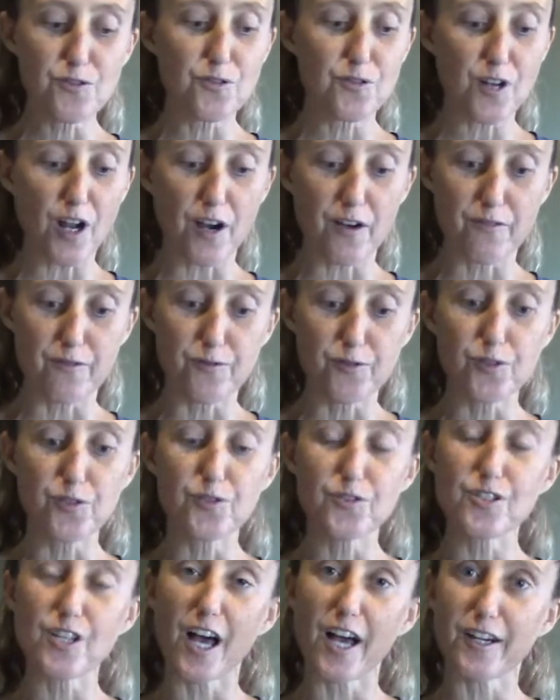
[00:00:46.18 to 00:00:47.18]
our
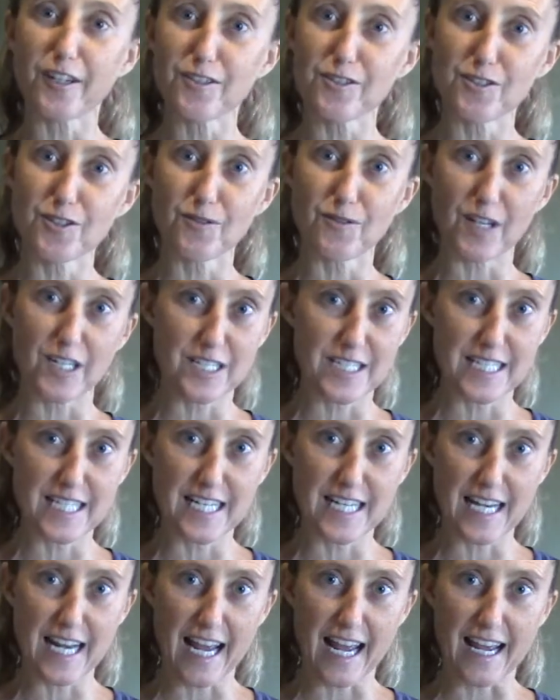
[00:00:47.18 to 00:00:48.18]
food talks to our
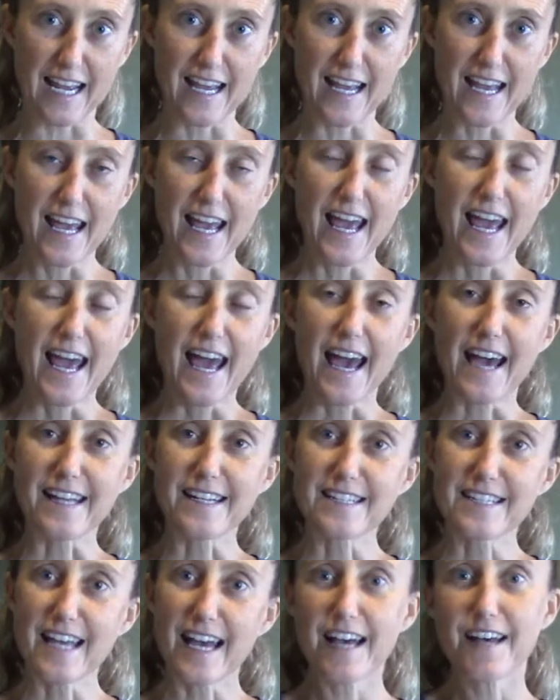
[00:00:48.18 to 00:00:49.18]
DNA
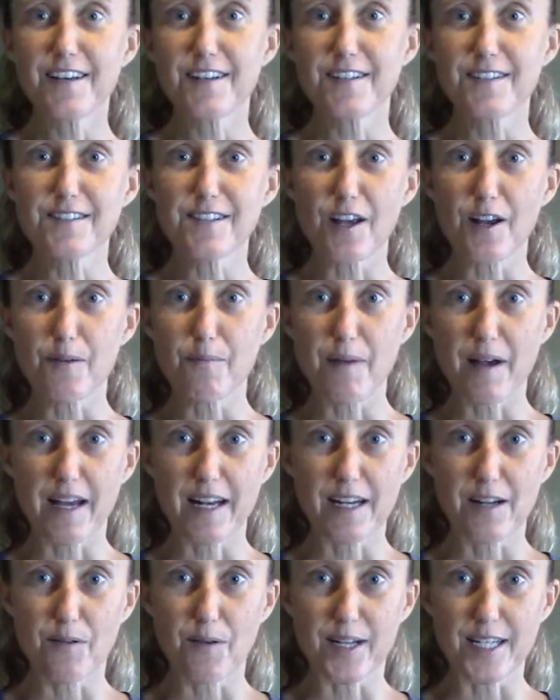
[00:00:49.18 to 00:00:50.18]
and tells our
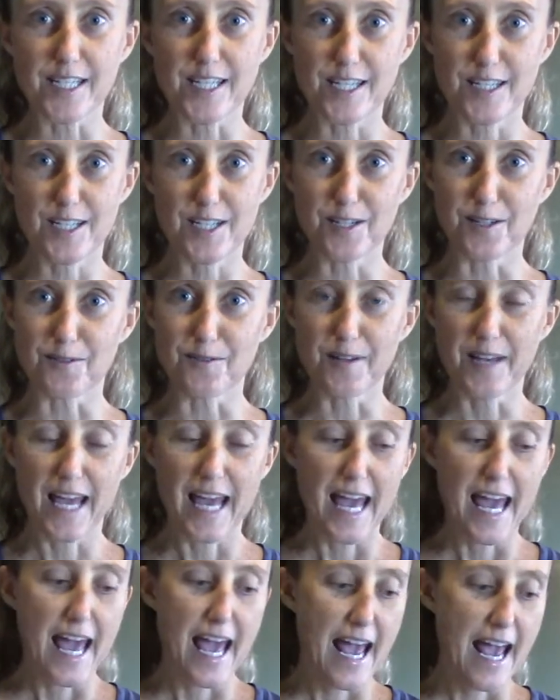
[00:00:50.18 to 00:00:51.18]
body what to do.
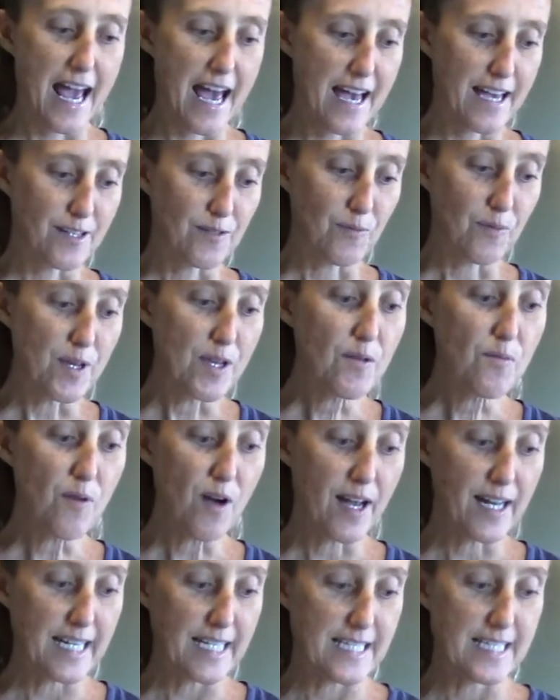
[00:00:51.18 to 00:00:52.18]
And we
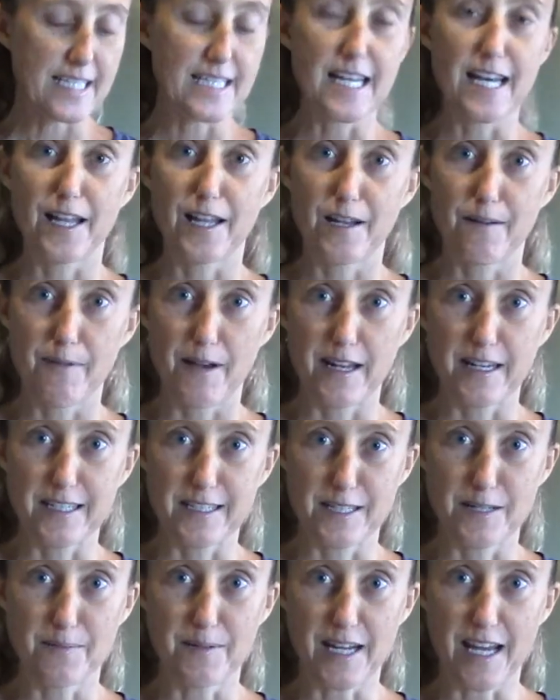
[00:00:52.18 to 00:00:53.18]
want it to tell our body
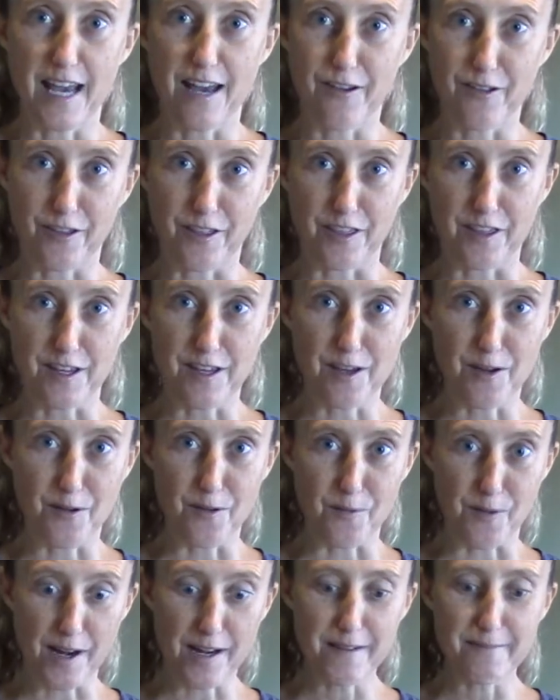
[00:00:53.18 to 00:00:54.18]
to be healthy,
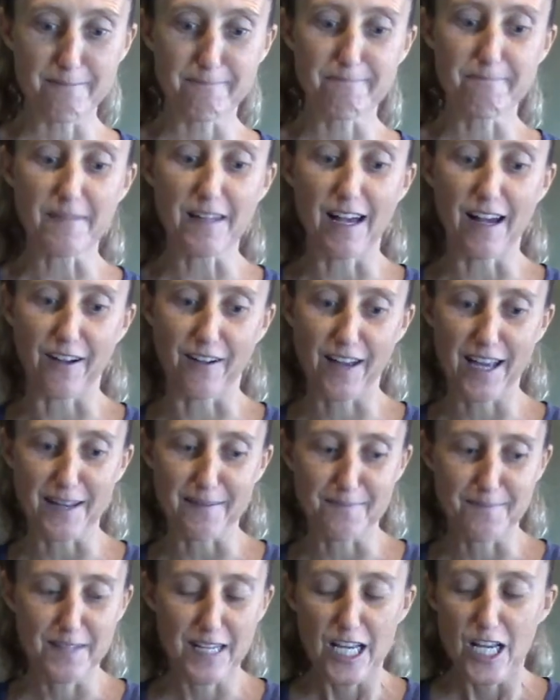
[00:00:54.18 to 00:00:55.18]
right?
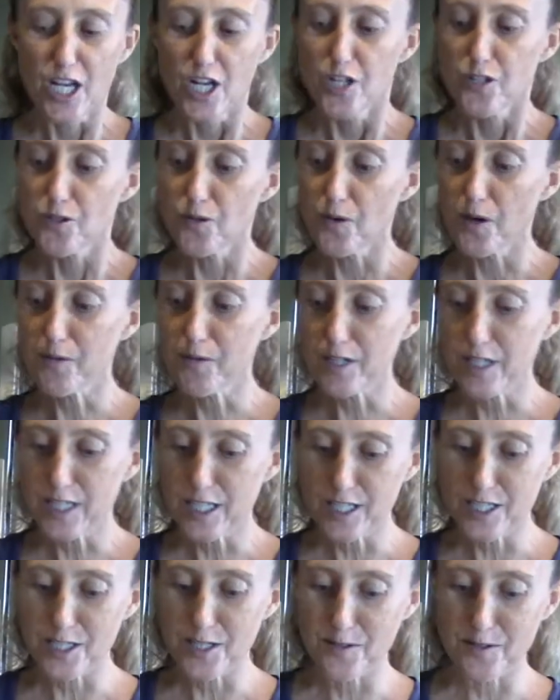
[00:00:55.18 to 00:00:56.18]
Okay, so what we're
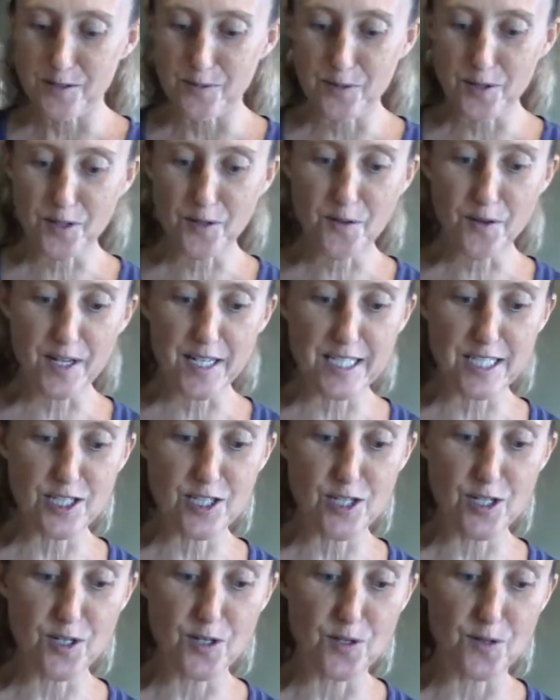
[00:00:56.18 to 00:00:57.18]
gonna do is we're going
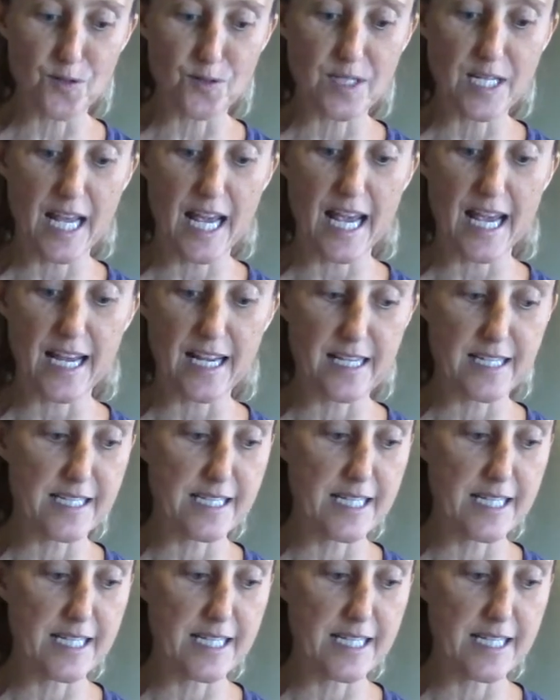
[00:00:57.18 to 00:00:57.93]
to take